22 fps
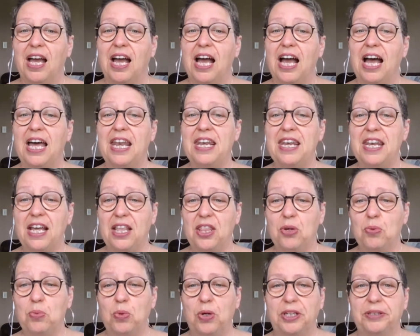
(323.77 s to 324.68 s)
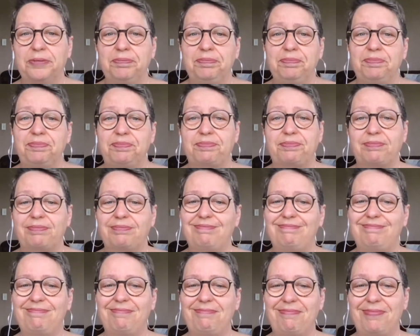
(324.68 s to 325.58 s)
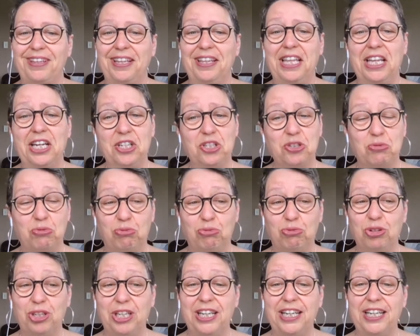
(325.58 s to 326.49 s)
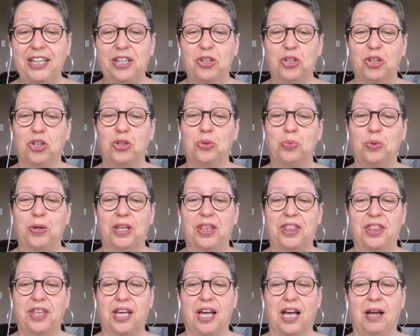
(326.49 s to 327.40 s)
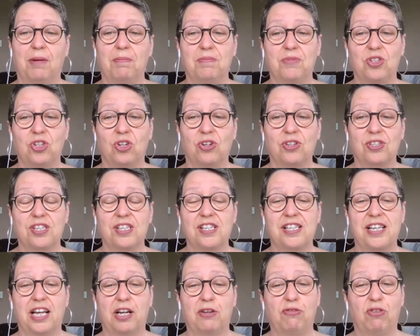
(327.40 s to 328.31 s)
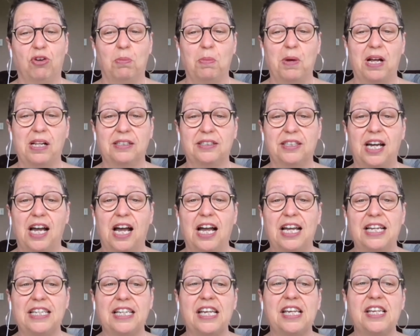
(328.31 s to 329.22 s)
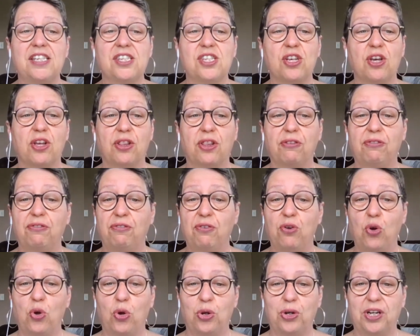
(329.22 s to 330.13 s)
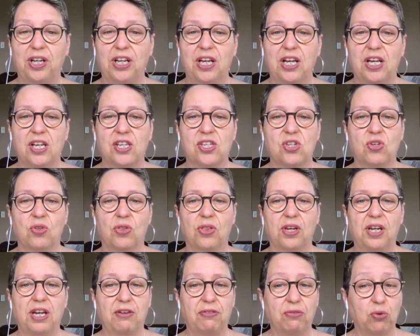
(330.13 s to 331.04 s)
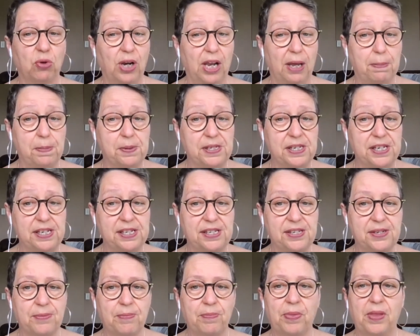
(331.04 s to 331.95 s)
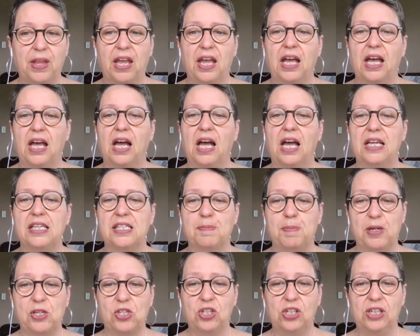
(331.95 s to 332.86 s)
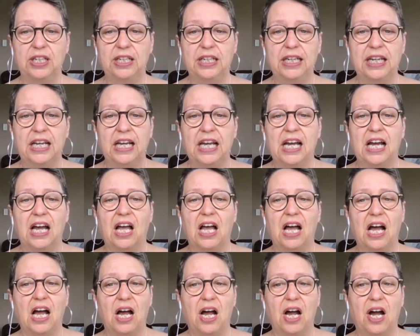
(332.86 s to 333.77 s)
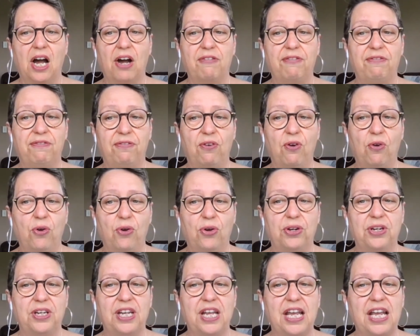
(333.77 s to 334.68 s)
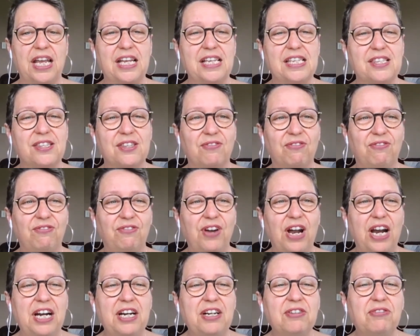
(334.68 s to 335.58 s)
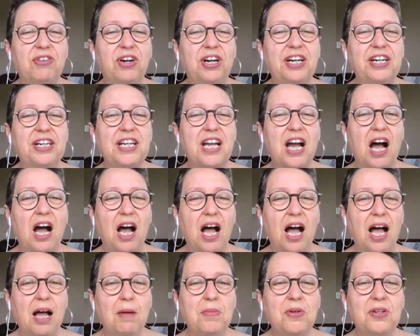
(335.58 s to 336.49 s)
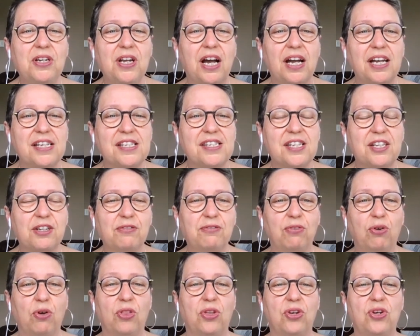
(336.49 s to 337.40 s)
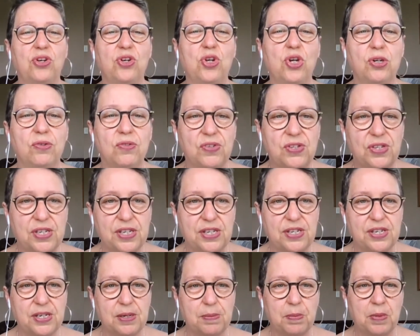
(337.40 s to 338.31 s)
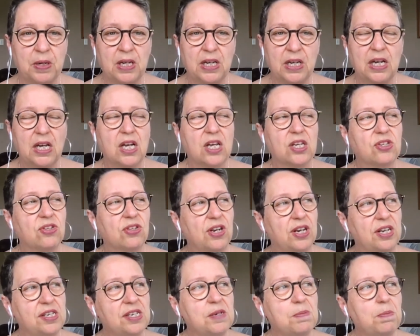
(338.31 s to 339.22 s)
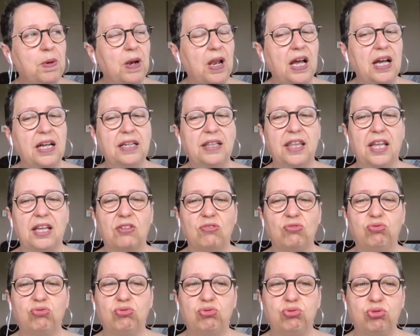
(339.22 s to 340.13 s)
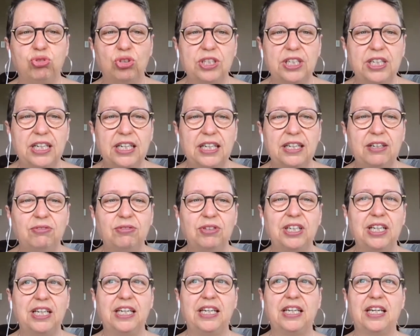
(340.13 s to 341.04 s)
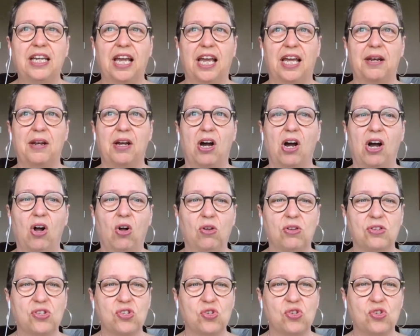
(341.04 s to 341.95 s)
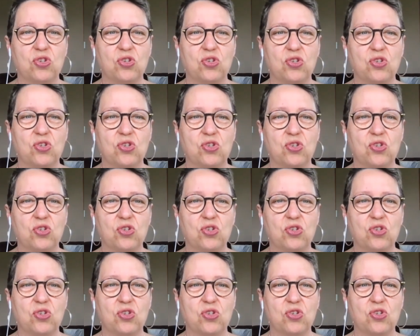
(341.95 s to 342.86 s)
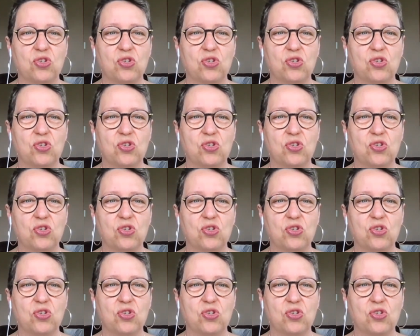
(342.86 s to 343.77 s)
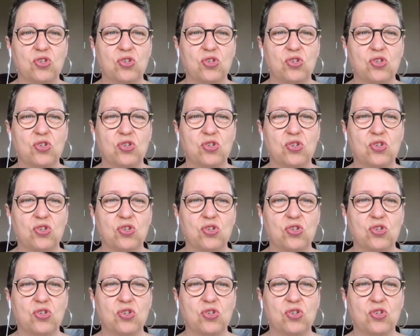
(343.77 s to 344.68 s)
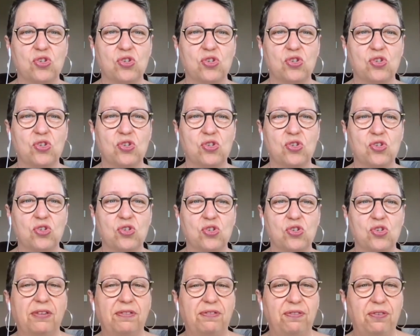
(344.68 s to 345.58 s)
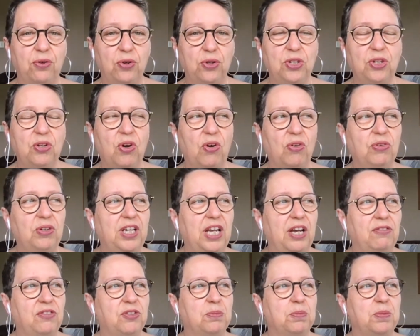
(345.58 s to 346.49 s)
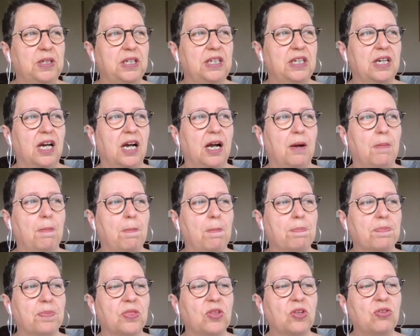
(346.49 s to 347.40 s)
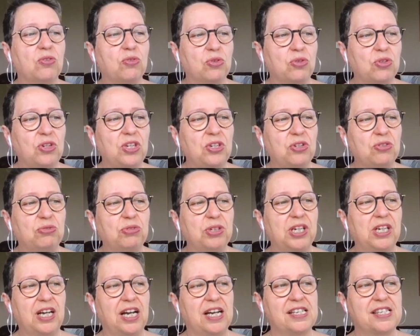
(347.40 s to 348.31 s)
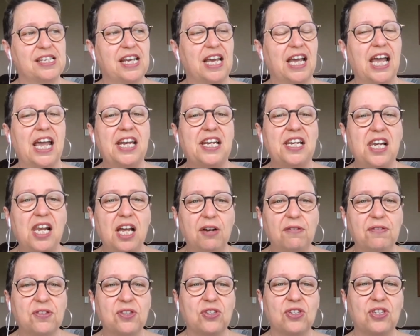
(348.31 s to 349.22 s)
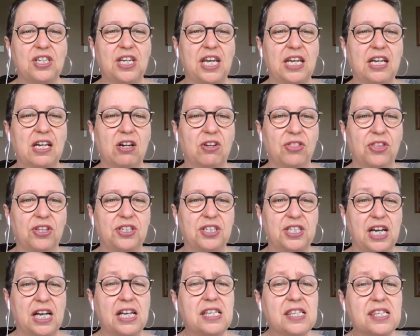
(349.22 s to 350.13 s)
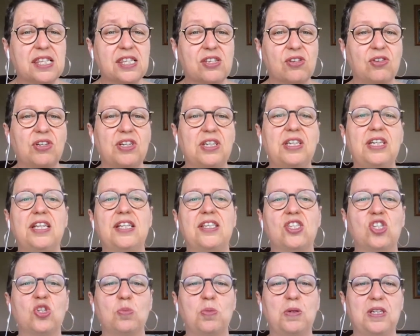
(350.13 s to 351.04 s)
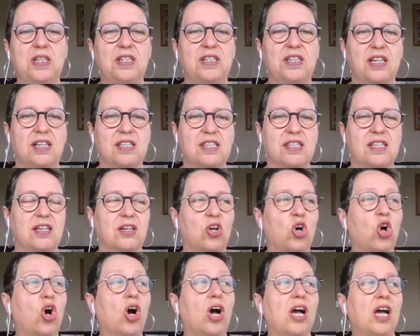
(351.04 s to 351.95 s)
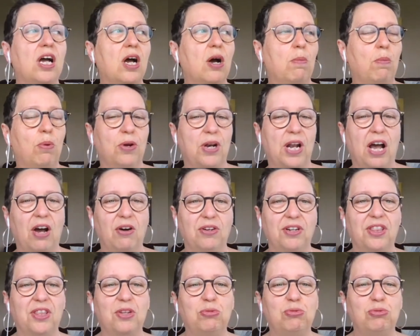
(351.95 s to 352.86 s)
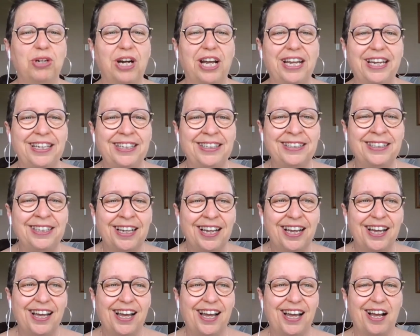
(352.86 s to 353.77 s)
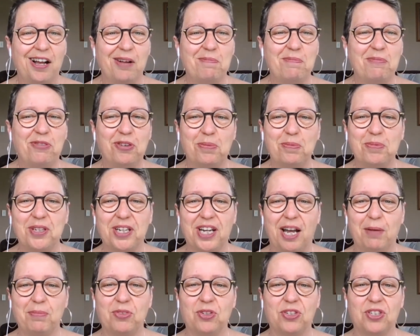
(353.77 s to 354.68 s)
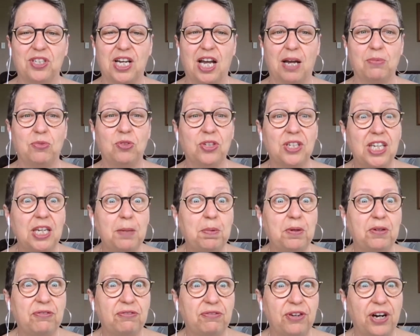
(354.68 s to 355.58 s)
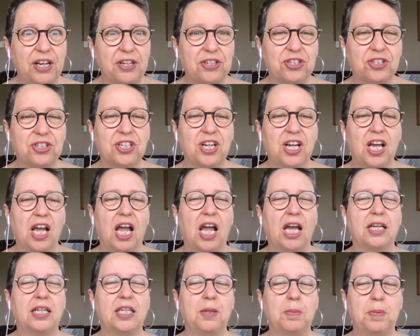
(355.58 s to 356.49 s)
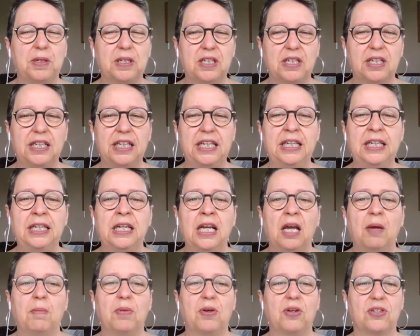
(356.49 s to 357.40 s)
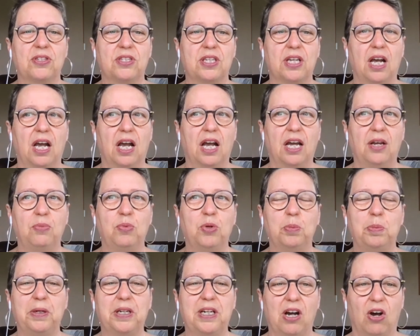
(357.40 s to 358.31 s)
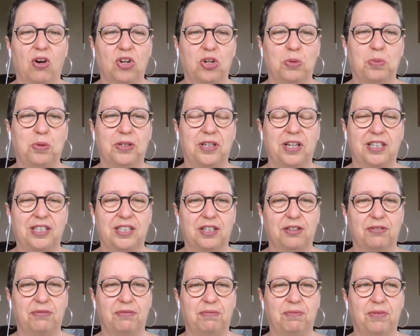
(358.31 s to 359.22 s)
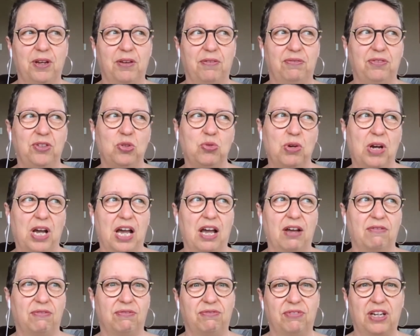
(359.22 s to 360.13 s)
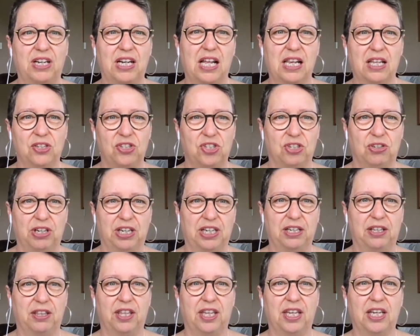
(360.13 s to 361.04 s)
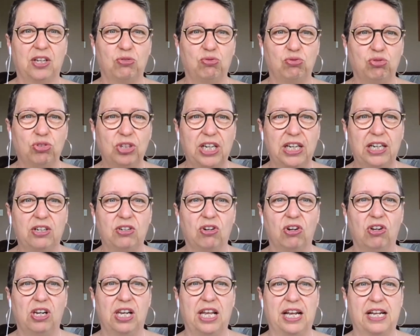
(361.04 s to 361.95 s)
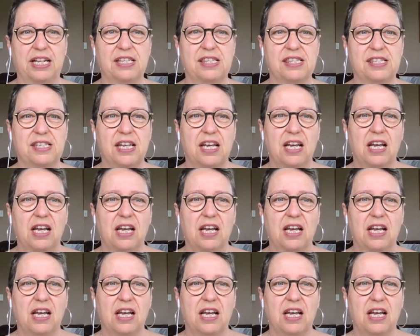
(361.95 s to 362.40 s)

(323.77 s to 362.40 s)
Another one that is really good with toxins like formaldehyde is the fern. So the nephrolepsis, especially a fern is very, very harmonizing for the nervous system. So this is a plant that really, really can also balance a room out beautifully. With the fern, you only have to be, you need to realize it loves to take on the dust. So it needs to be dusted or put out in the rain from time to time to keep it fresh and keep it clean, because it would be counterproductive if you have an allergy or anything. It really collects